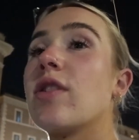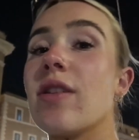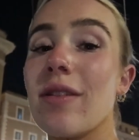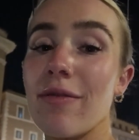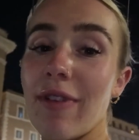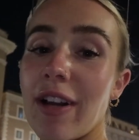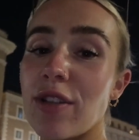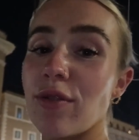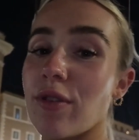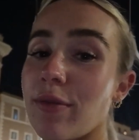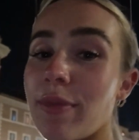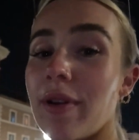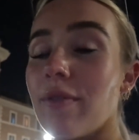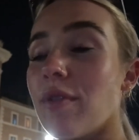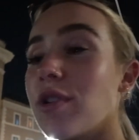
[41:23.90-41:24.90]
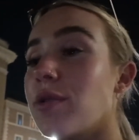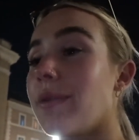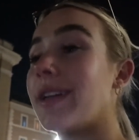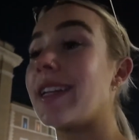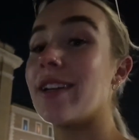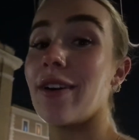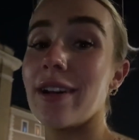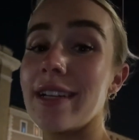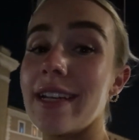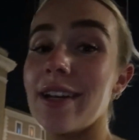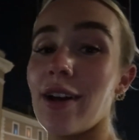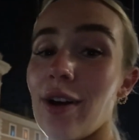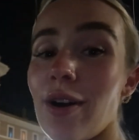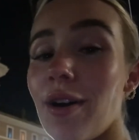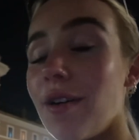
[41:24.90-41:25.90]
to the restaurant, we were on 29 and a
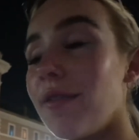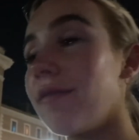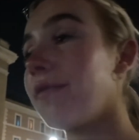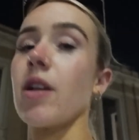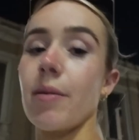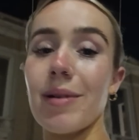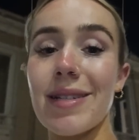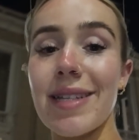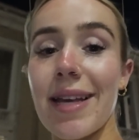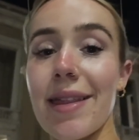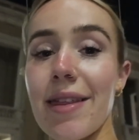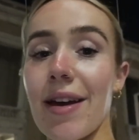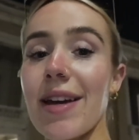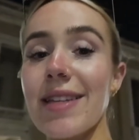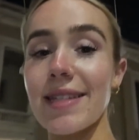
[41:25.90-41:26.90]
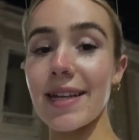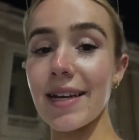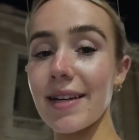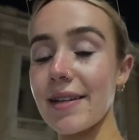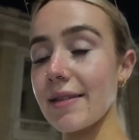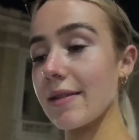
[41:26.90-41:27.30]
half. So I'm going to say 36.